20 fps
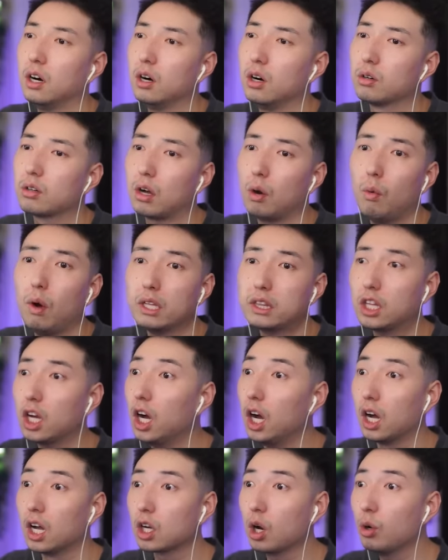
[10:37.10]
Oh, God. What
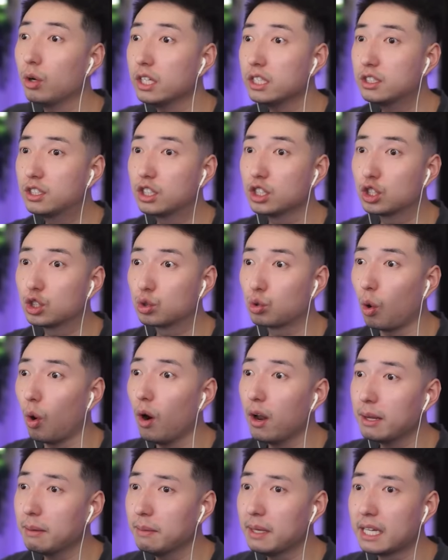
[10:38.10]
the? Cody's
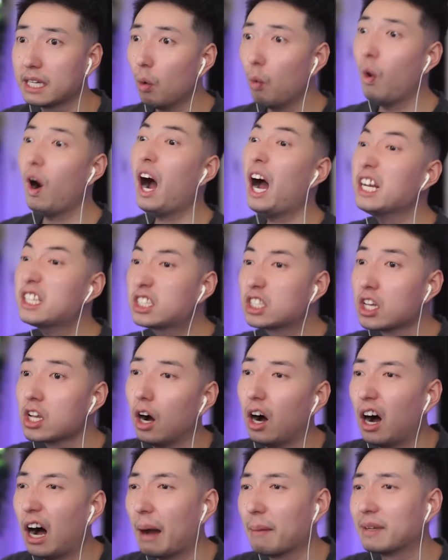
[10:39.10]
destroying me. What?
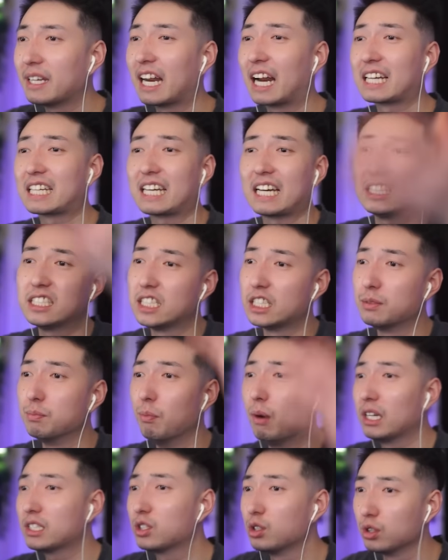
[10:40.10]
Oh, I mean, I guess his
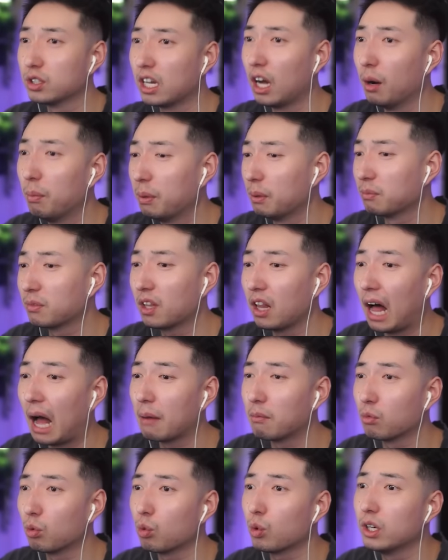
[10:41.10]
muscles help him
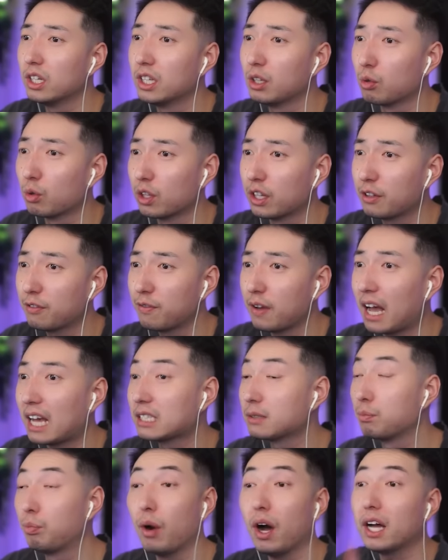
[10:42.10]
climb really, really
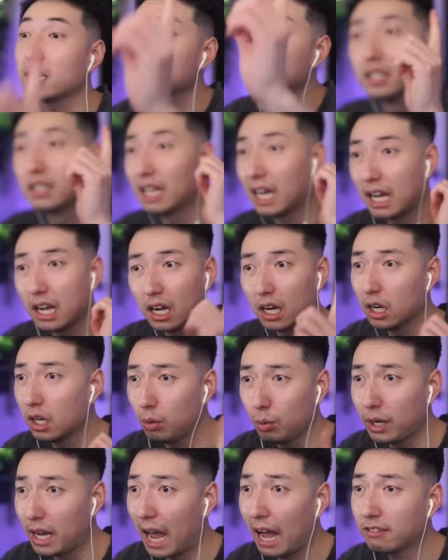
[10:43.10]
fast, but
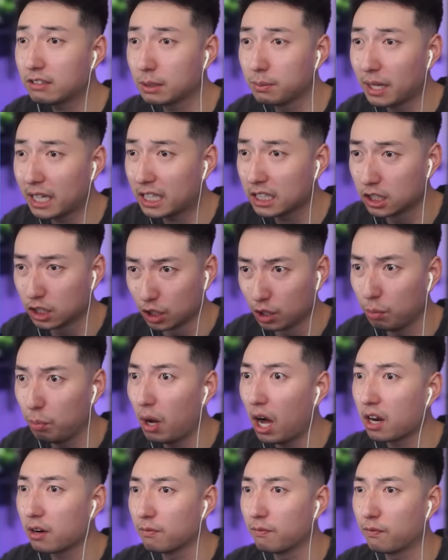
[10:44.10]
we have to make it to the
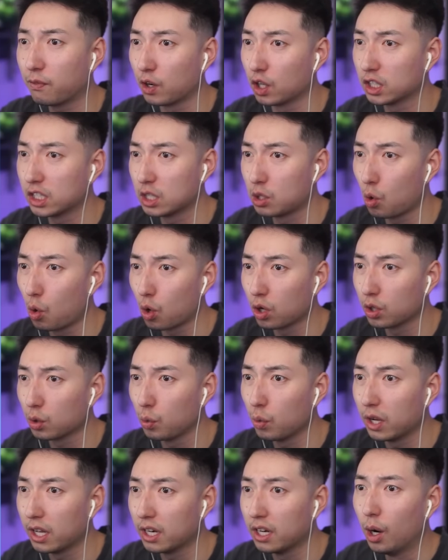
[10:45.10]
bottom first in order to
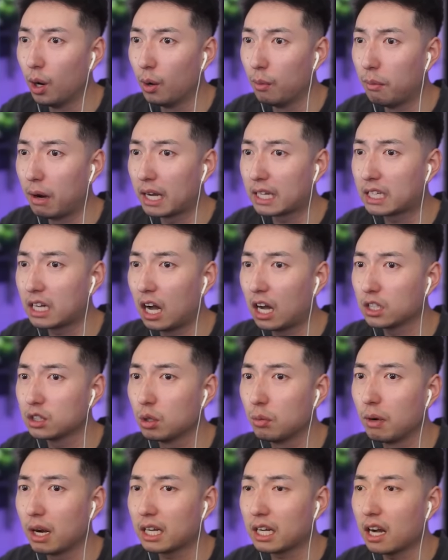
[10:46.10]
win. Oh my
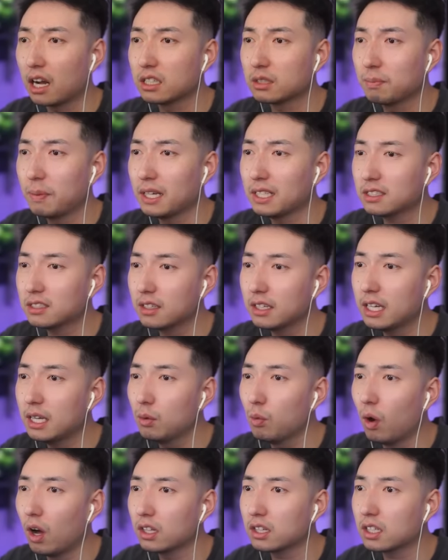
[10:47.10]
gosh. Oh my gosh. Basically,
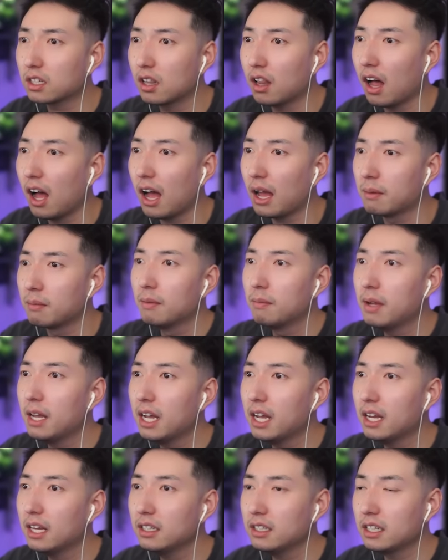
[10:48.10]
he won the climb,
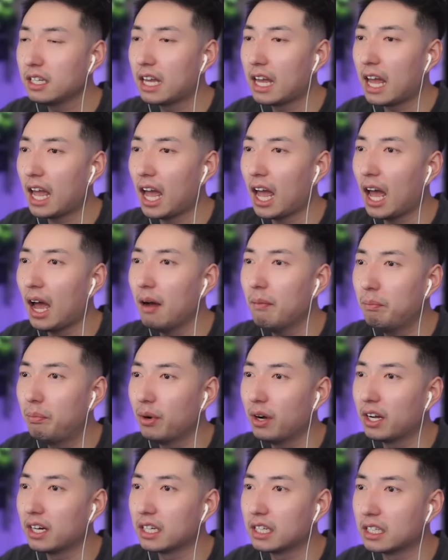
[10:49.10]
man. Yeah,
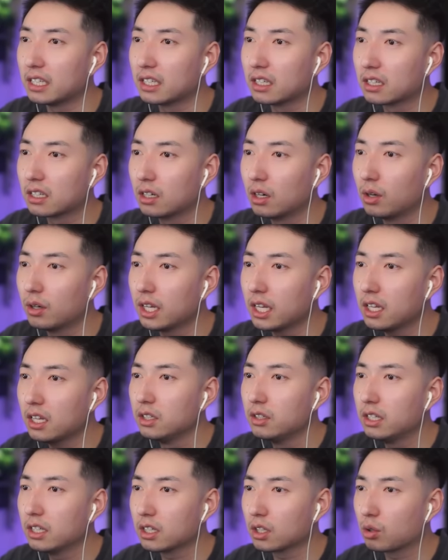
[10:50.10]
buddy. Cody,
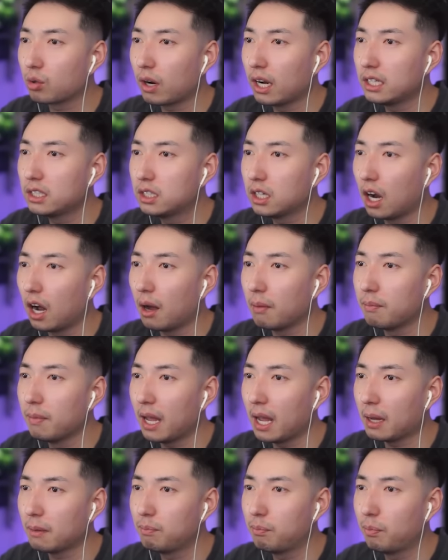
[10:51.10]
you did a great job, man,